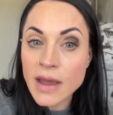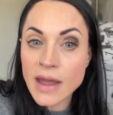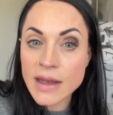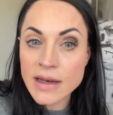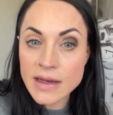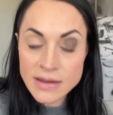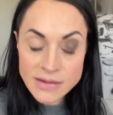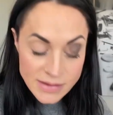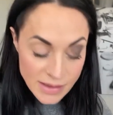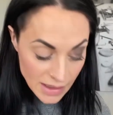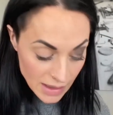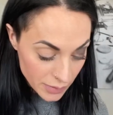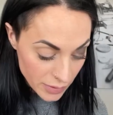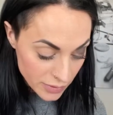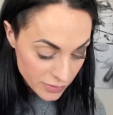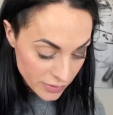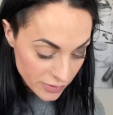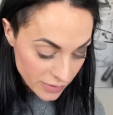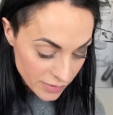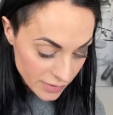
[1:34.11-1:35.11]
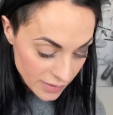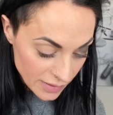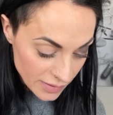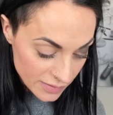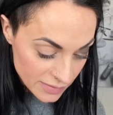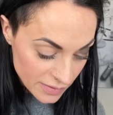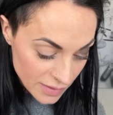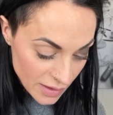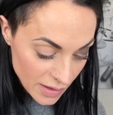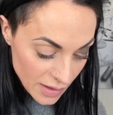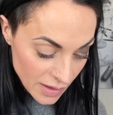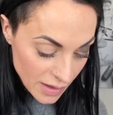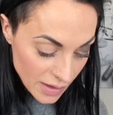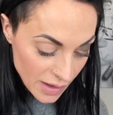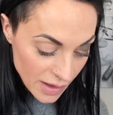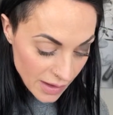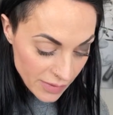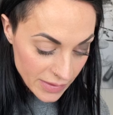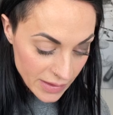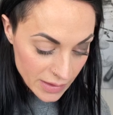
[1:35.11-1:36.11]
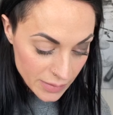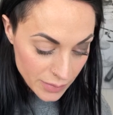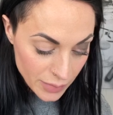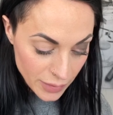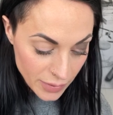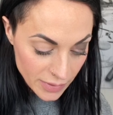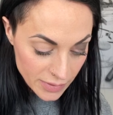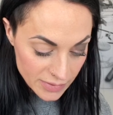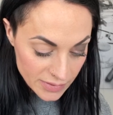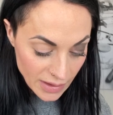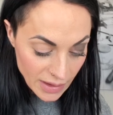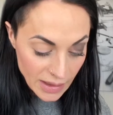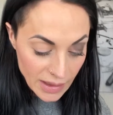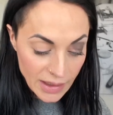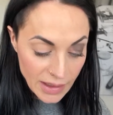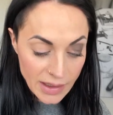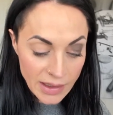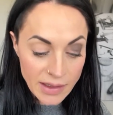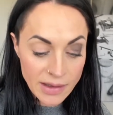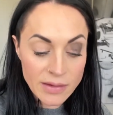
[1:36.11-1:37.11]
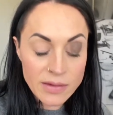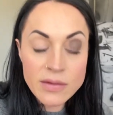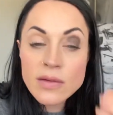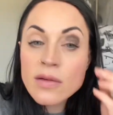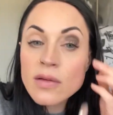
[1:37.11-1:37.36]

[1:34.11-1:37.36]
anytime you do this and then put a